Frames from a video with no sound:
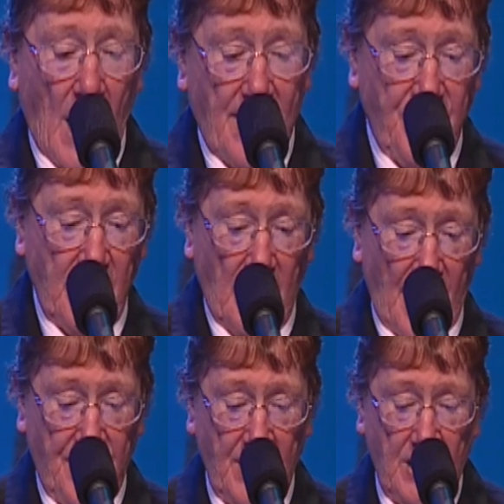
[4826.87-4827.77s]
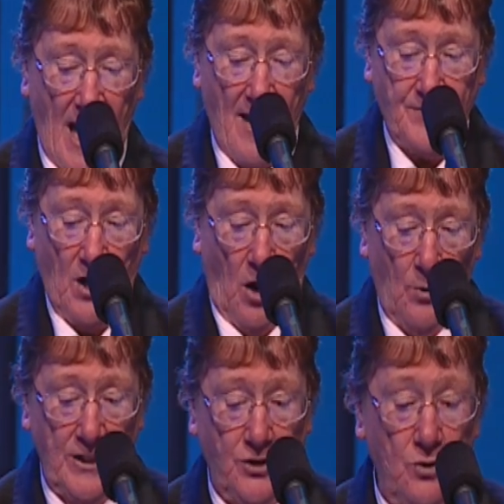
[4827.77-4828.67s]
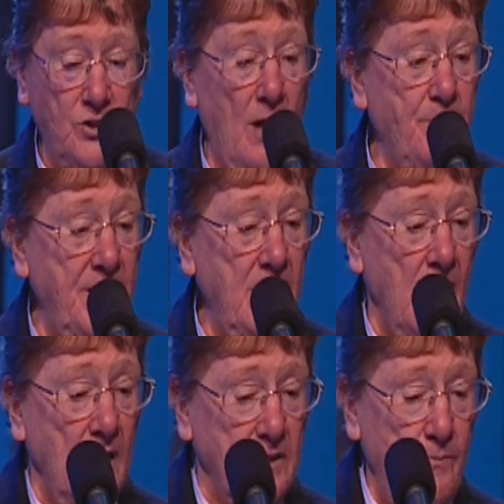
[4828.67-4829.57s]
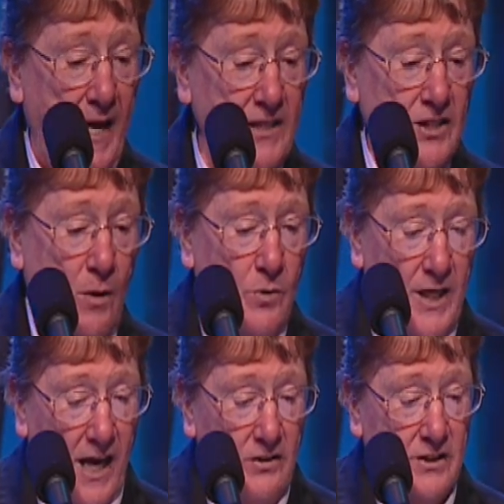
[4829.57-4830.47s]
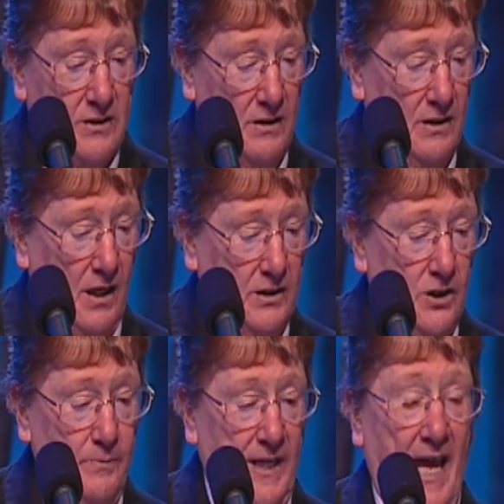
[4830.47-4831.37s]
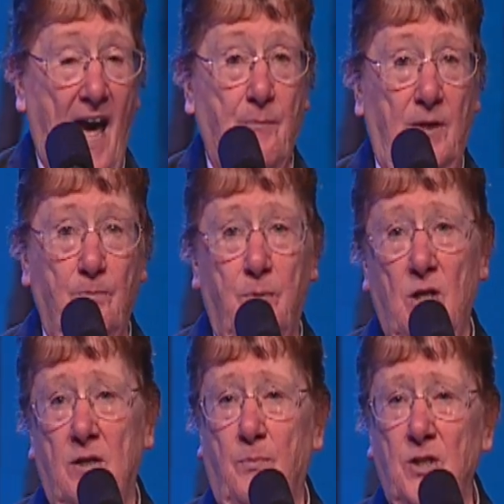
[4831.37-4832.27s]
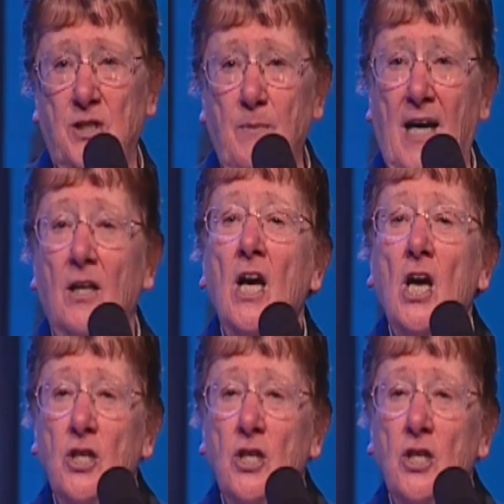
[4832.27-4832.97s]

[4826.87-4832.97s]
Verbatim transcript: I think, I think you have to always do something to make someone else a little bit happy. Put, put a smile.